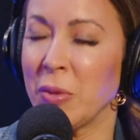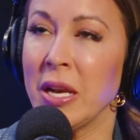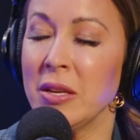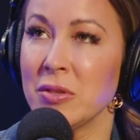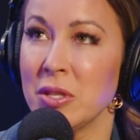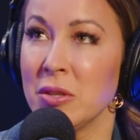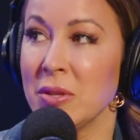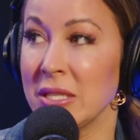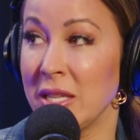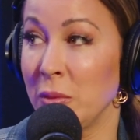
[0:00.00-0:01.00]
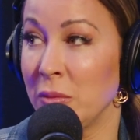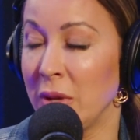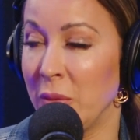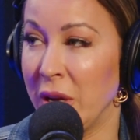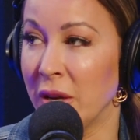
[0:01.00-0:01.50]
Brighton used to do this thing
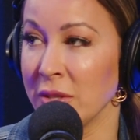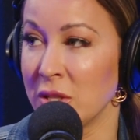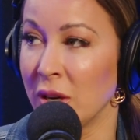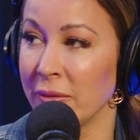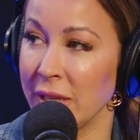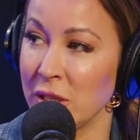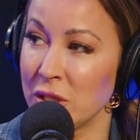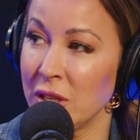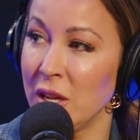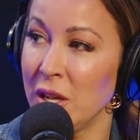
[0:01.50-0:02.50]
that we called starfish,